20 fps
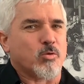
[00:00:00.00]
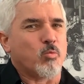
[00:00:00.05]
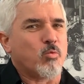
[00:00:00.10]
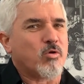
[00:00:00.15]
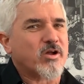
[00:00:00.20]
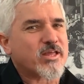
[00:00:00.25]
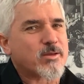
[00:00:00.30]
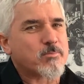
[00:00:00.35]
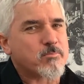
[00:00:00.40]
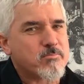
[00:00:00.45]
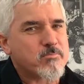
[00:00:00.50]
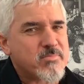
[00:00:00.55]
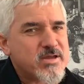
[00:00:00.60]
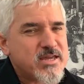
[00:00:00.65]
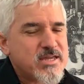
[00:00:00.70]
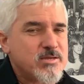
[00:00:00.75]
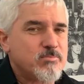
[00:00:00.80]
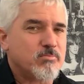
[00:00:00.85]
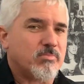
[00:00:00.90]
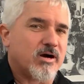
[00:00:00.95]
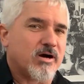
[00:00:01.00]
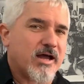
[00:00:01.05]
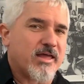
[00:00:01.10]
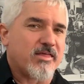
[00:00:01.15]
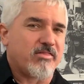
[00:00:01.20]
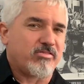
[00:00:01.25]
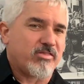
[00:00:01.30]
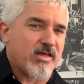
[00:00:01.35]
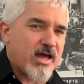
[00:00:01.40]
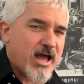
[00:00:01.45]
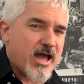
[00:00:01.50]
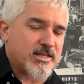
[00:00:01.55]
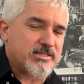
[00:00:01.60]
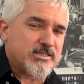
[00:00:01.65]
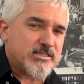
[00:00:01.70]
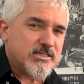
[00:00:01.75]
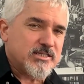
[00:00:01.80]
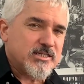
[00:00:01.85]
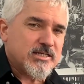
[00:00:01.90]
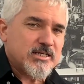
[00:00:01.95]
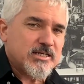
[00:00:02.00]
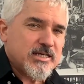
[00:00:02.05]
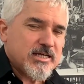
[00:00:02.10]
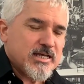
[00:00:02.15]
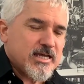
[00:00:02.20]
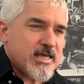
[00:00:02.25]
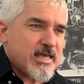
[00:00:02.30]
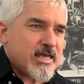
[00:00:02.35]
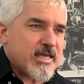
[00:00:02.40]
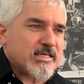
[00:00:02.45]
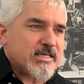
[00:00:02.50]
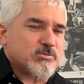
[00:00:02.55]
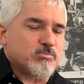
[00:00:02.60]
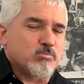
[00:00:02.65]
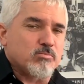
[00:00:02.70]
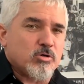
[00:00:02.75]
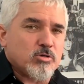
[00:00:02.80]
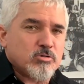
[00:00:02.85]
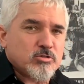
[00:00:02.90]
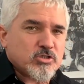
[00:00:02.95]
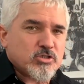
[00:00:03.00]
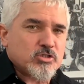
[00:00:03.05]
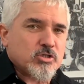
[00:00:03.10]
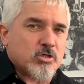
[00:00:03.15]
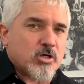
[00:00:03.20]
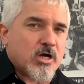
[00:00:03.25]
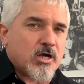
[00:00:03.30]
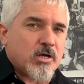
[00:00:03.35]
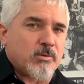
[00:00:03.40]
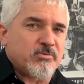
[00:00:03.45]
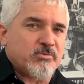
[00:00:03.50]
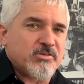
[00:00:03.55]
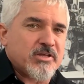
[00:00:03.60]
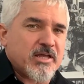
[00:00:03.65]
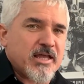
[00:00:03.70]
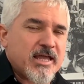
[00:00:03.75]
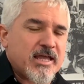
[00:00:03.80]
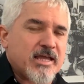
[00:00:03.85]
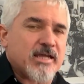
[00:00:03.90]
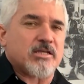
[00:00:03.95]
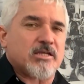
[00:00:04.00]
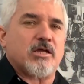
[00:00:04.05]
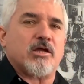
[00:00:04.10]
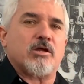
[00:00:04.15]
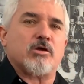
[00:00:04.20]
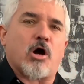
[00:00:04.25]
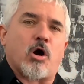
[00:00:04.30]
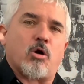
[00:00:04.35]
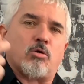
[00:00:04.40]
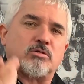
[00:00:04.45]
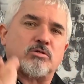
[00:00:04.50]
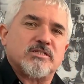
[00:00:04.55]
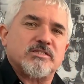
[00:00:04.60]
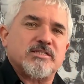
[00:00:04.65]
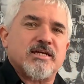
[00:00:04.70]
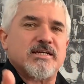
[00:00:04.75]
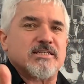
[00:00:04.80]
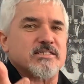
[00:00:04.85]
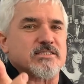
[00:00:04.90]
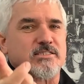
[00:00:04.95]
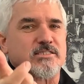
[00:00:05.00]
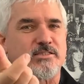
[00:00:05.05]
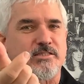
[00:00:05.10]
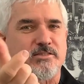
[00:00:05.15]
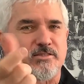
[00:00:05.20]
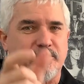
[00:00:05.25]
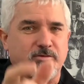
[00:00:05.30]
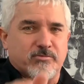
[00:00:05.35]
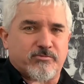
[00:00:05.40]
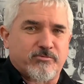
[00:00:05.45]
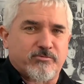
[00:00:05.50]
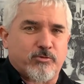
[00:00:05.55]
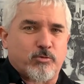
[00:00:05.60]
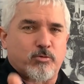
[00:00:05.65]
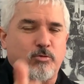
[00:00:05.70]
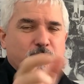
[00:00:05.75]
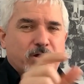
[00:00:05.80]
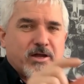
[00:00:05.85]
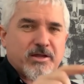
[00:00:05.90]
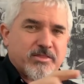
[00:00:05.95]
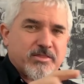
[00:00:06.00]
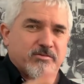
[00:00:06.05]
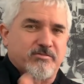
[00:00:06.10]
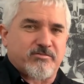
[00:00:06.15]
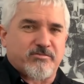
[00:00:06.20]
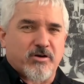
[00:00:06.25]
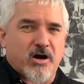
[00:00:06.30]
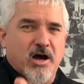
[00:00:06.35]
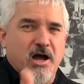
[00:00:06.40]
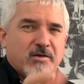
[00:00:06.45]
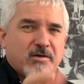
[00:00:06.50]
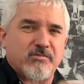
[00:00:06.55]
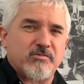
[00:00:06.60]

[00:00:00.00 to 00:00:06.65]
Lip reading: What I mean by that is most times it alternates the 4 and the 5.